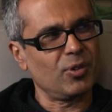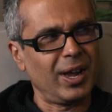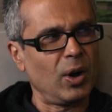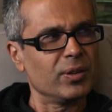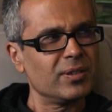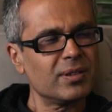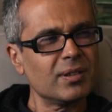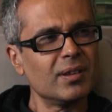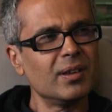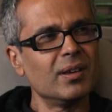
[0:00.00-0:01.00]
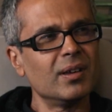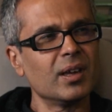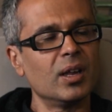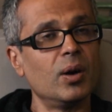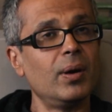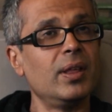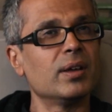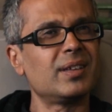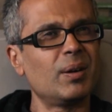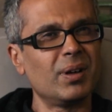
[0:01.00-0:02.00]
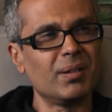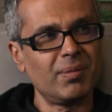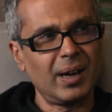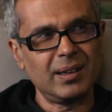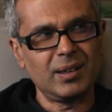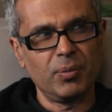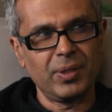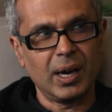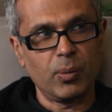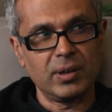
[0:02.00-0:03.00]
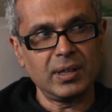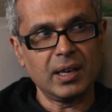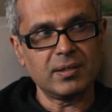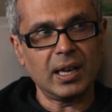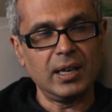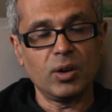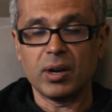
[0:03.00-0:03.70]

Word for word: great odds, you know, and they'll say, well, I don't think I want to take a statin,